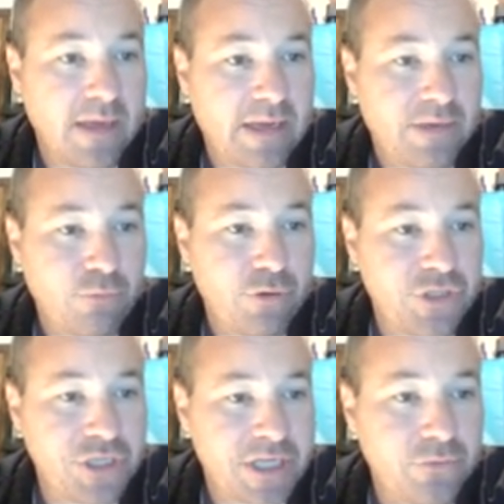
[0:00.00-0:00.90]
And
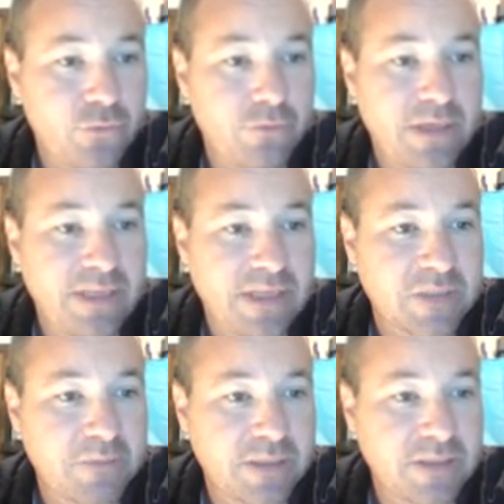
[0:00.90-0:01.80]
depreciation would be in the
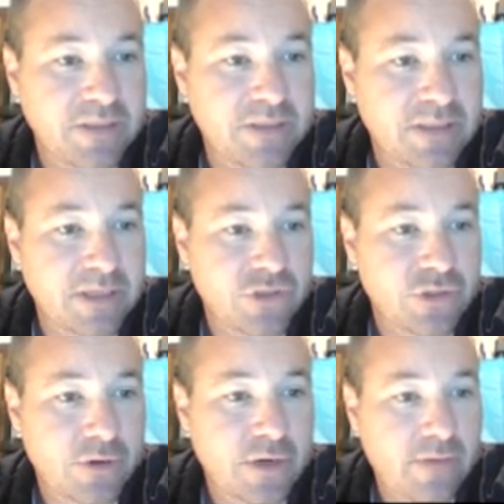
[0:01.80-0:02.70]
expenses, and
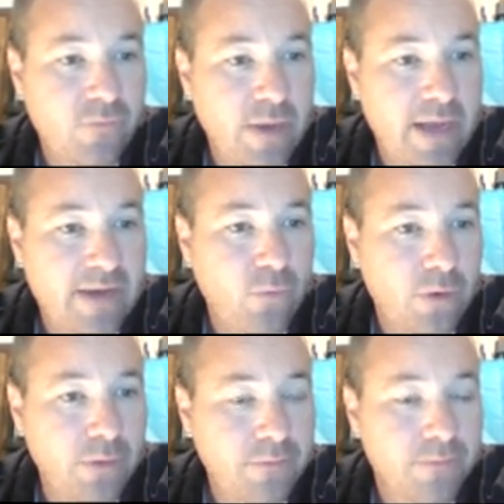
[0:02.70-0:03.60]
sure enough, we have
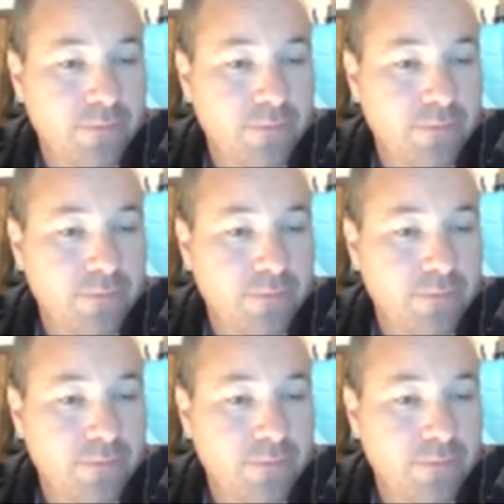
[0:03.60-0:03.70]
one.